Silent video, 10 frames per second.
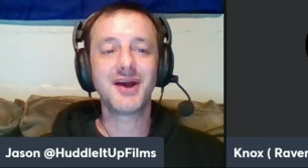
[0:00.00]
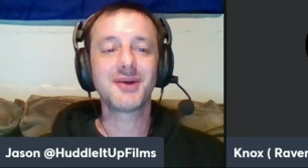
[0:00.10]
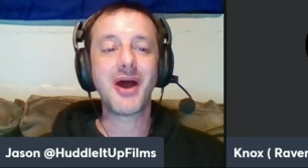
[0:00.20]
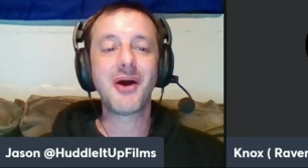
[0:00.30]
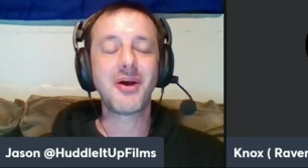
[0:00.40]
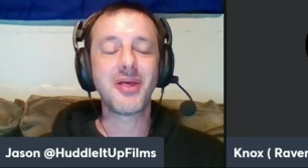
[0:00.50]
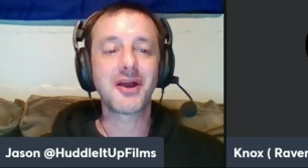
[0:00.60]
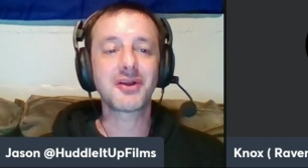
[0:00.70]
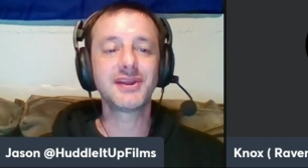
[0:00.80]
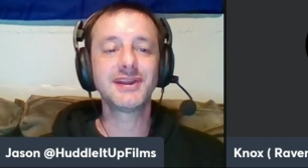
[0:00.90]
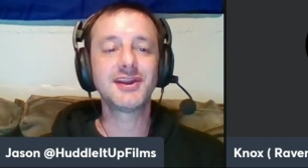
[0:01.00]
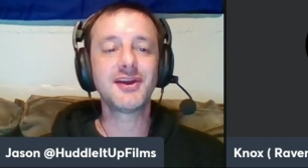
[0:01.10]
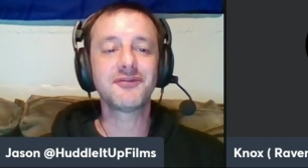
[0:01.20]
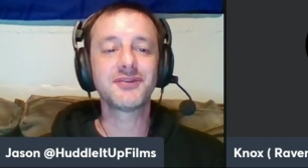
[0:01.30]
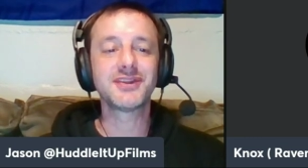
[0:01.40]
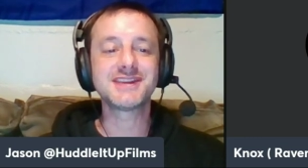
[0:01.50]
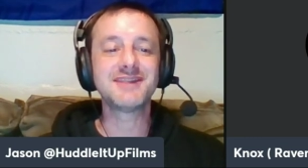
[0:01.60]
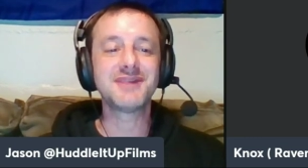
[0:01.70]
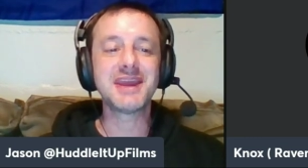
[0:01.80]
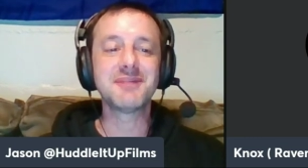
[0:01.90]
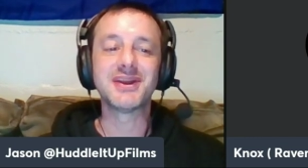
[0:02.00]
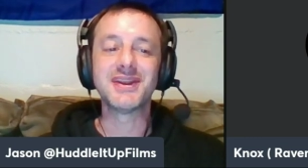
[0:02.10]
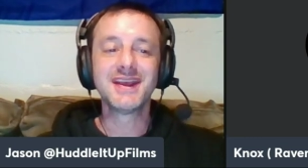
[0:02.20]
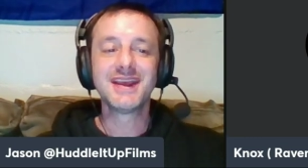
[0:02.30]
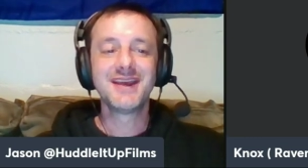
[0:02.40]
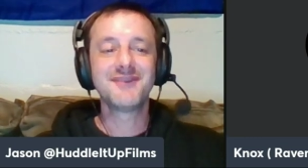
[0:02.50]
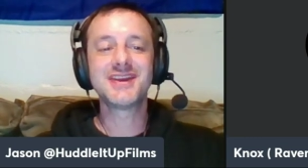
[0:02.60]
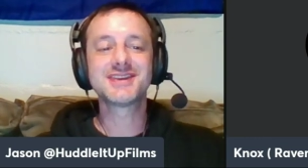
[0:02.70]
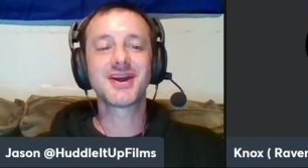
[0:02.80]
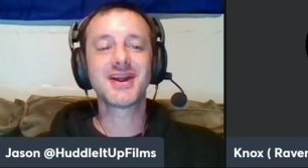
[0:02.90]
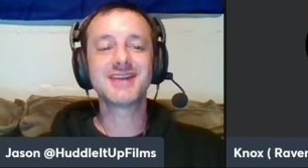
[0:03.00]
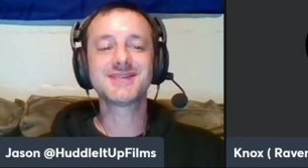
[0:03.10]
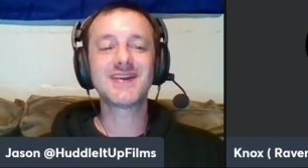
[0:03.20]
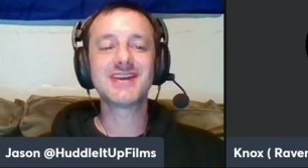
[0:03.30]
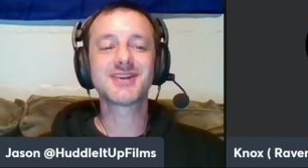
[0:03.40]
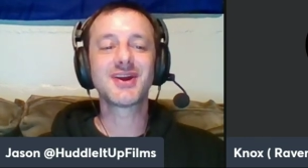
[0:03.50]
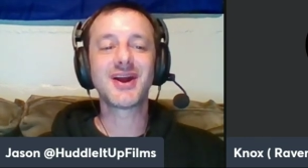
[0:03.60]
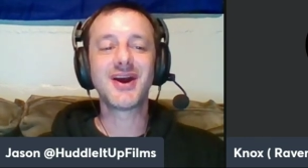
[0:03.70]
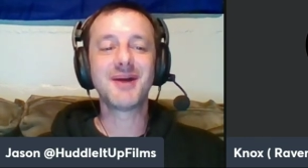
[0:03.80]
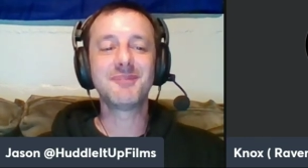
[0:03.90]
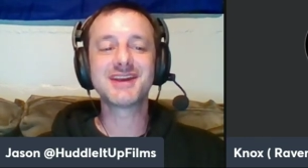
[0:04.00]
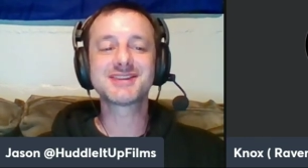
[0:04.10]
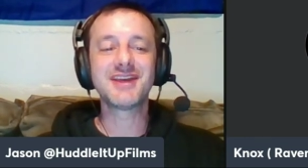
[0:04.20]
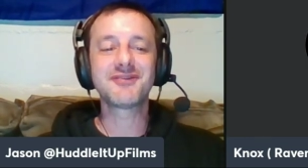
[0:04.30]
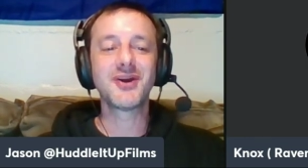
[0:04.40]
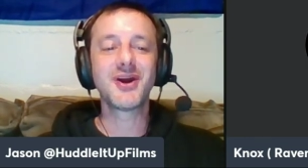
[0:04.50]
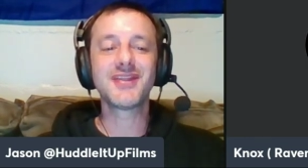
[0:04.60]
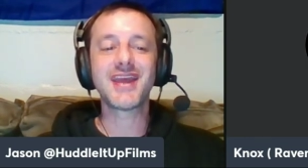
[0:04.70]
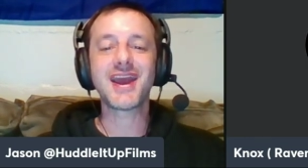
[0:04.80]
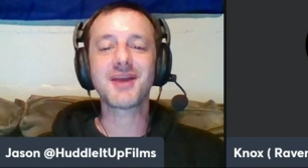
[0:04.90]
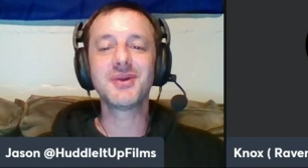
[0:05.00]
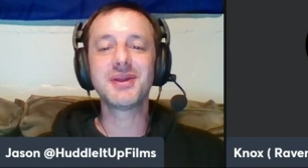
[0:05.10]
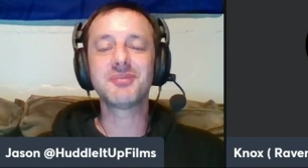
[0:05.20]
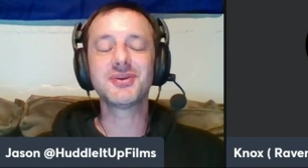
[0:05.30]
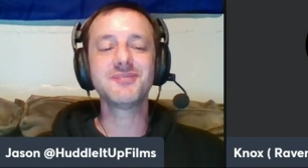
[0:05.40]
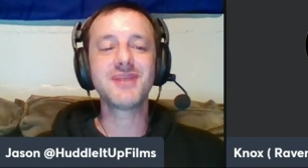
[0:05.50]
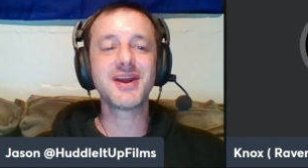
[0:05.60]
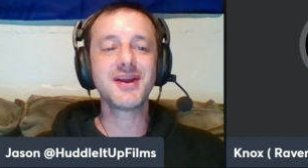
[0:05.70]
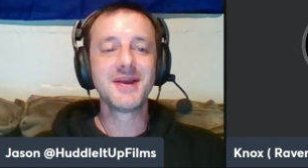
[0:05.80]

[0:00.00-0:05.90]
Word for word: I'll, I'll, I'll, clean it up for the TV. But if he's our if he's our uh, best left guard, the heck with it. Put him there.